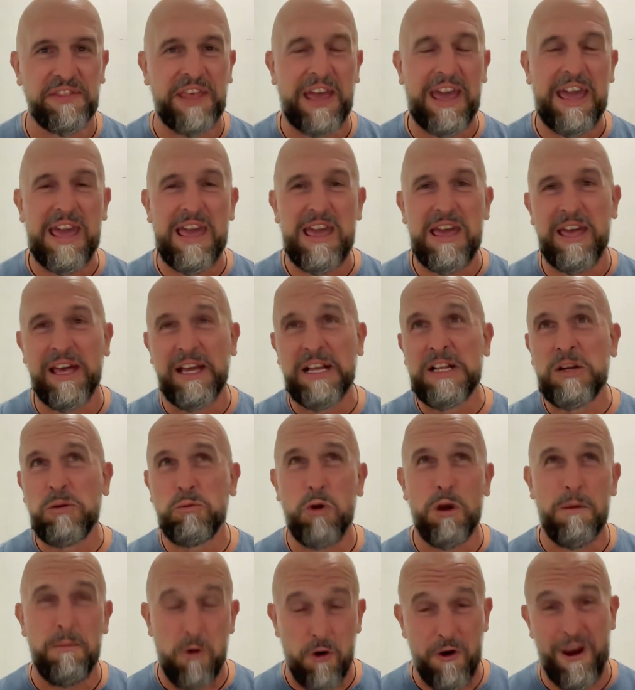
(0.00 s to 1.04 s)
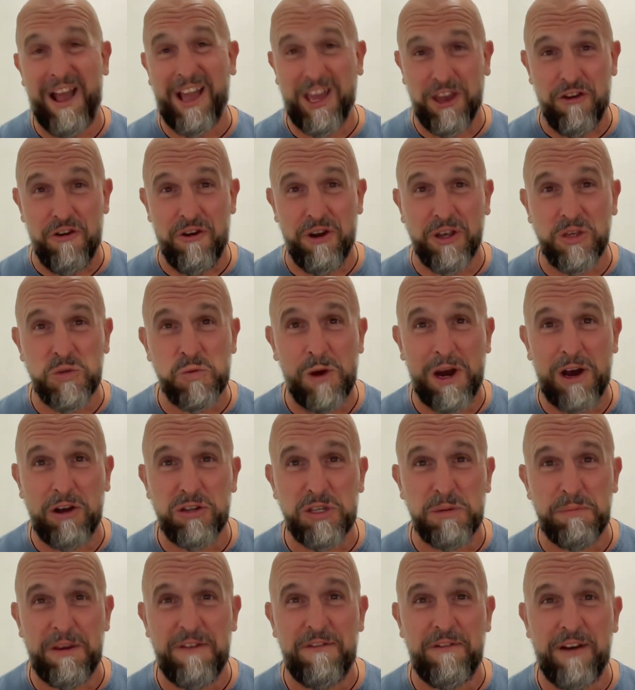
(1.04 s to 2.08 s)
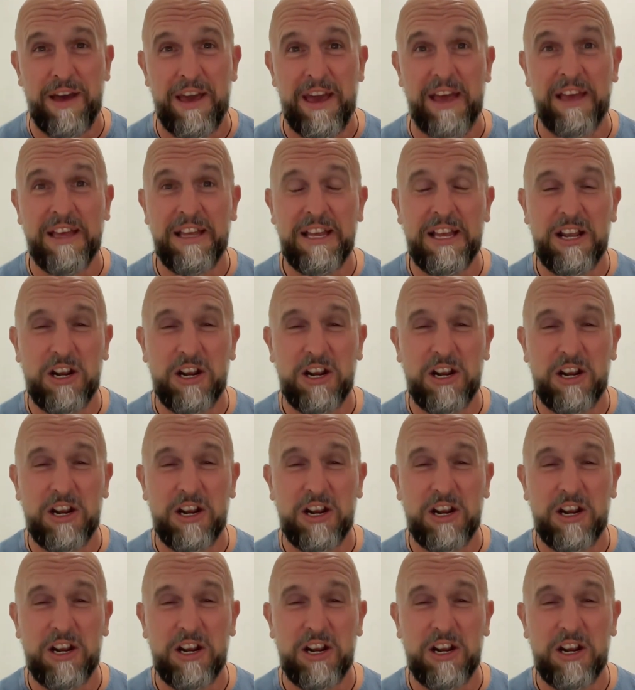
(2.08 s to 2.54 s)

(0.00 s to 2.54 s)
They were more accurate as well, to be fair.